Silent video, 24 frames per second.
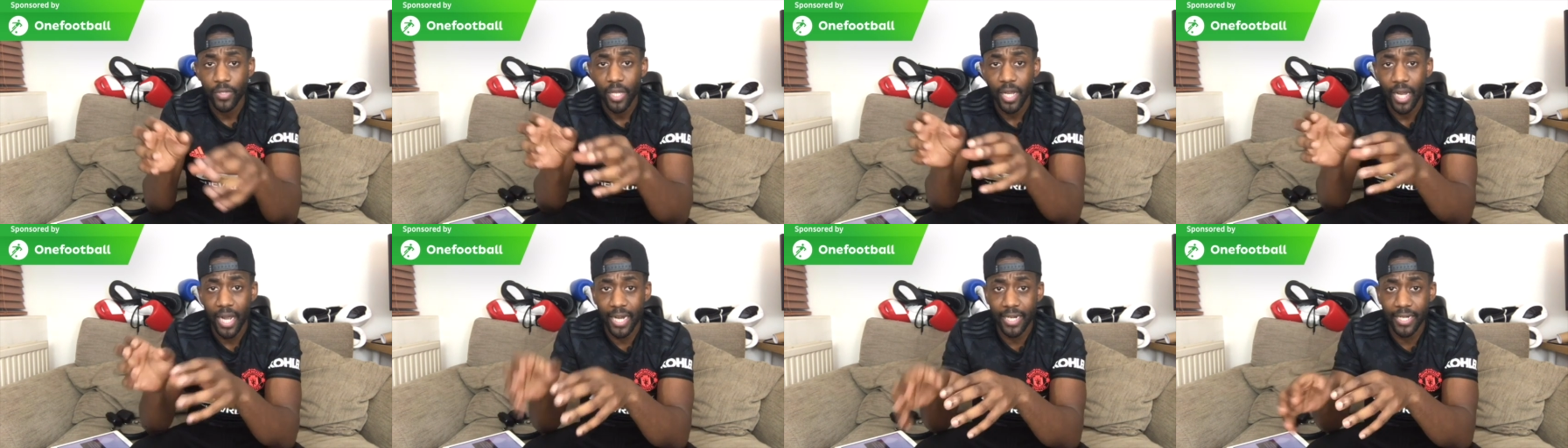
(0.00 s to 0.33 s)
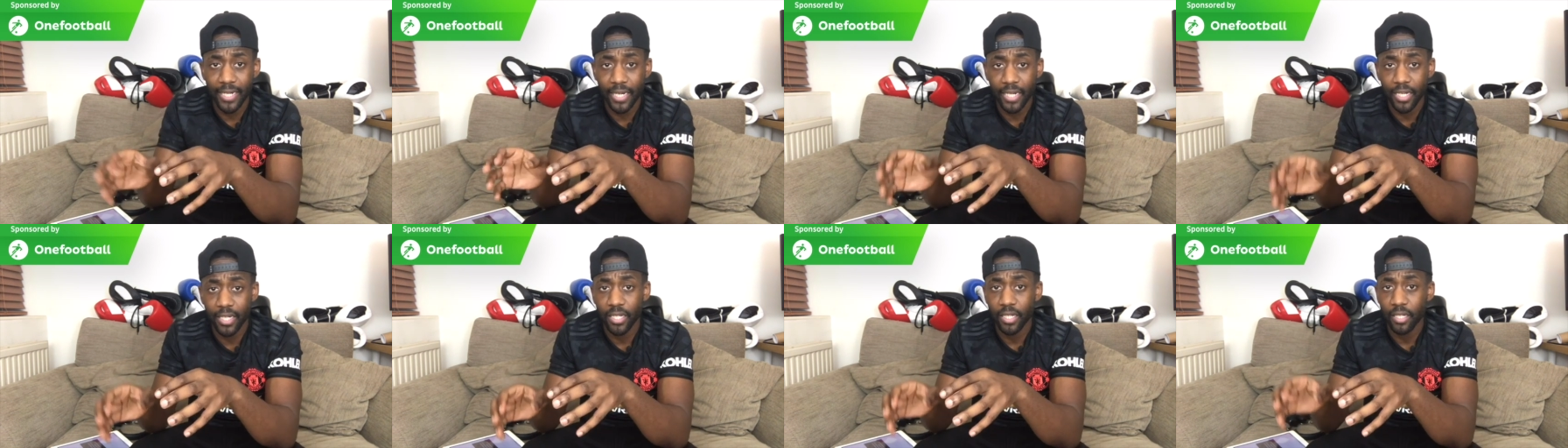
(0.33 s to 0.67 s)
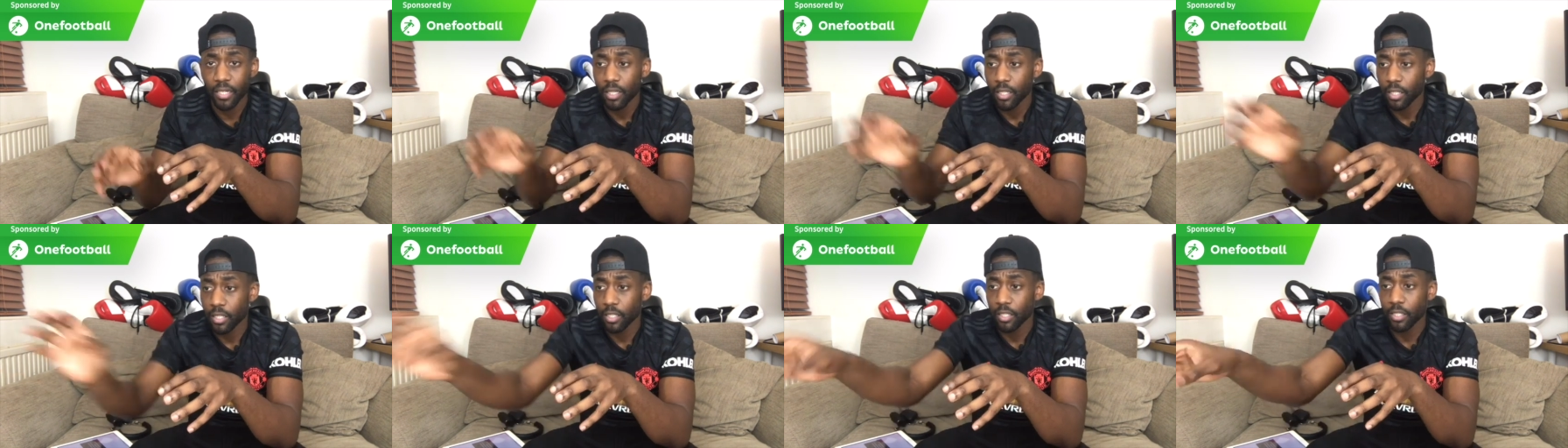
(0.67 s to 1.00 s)
and then
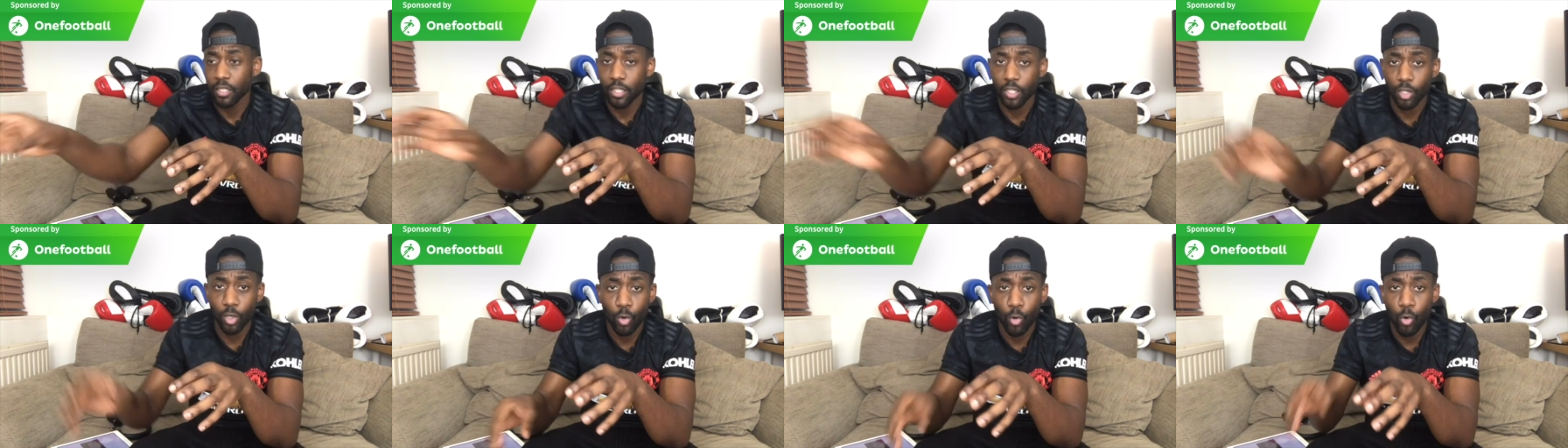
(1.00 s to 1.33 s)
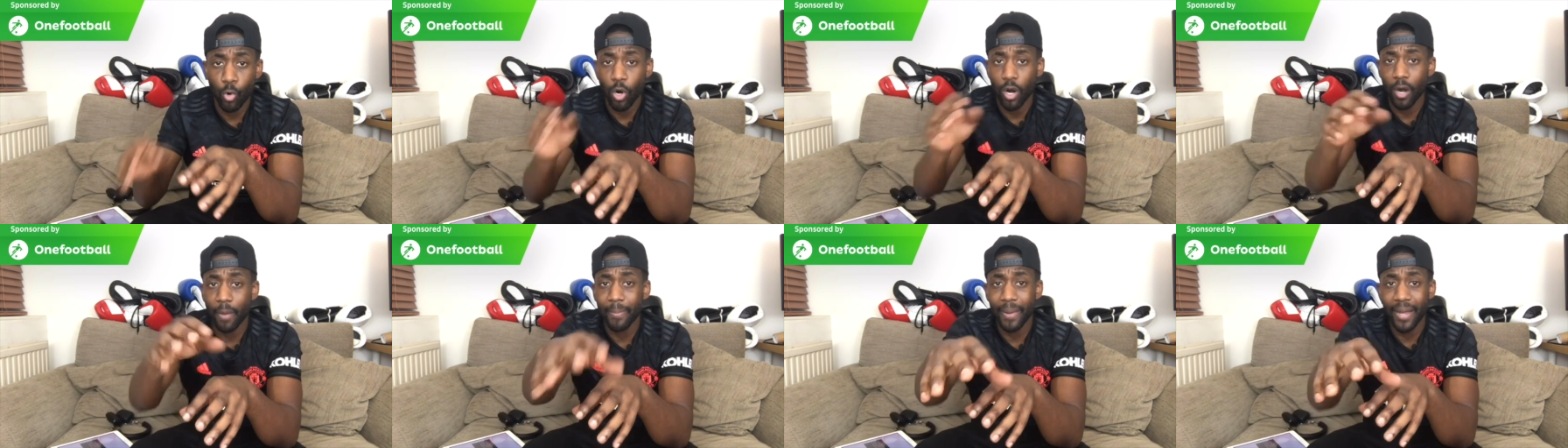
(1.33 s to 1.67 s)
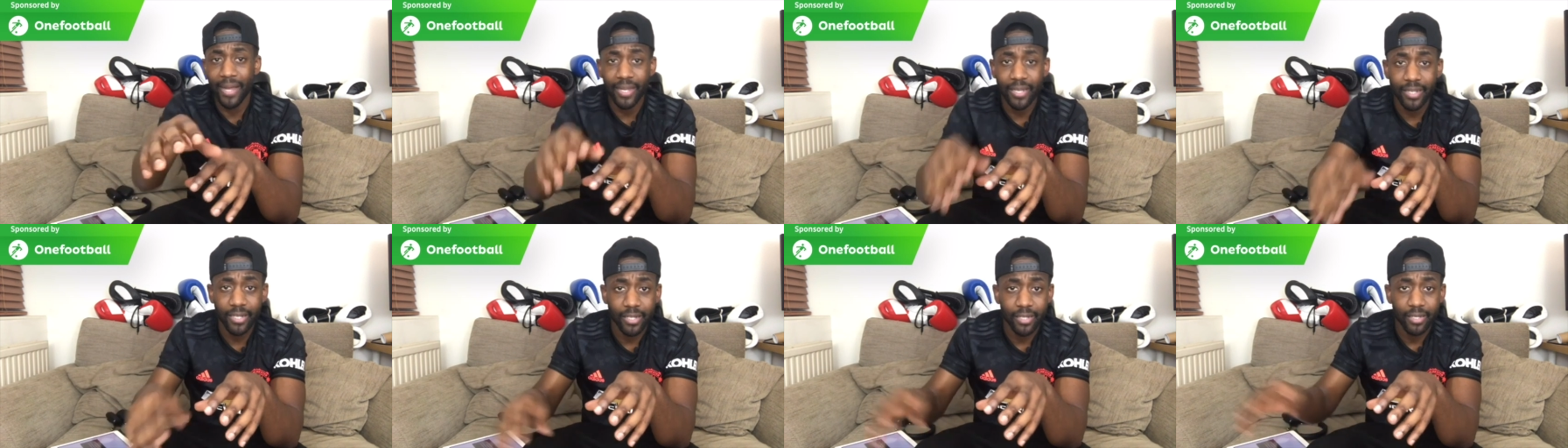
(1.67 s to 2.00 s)
the
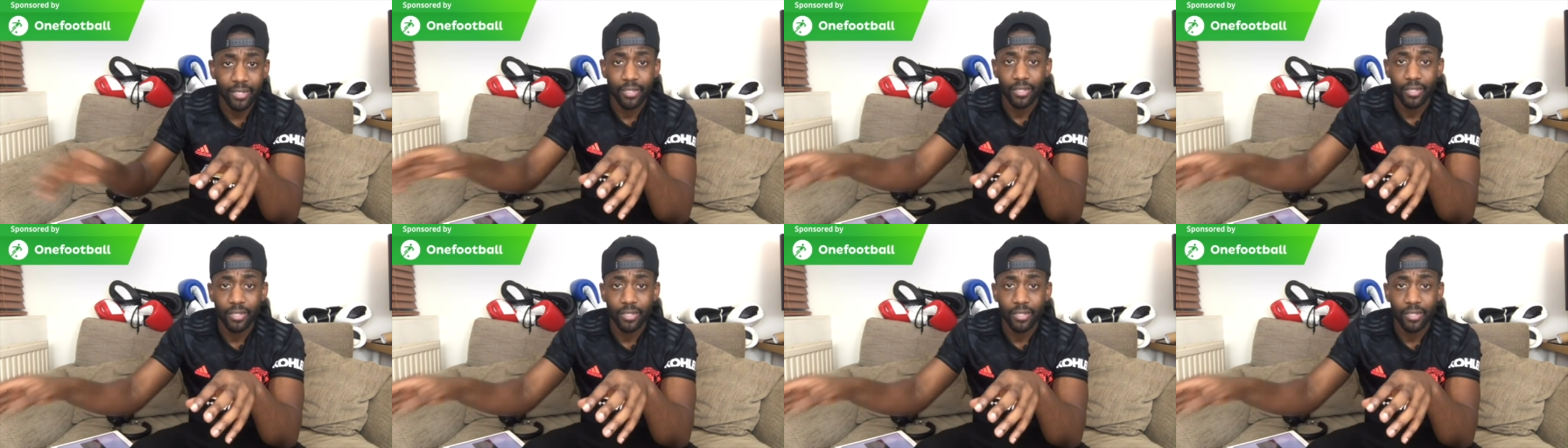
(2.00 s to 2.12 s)
quarterback,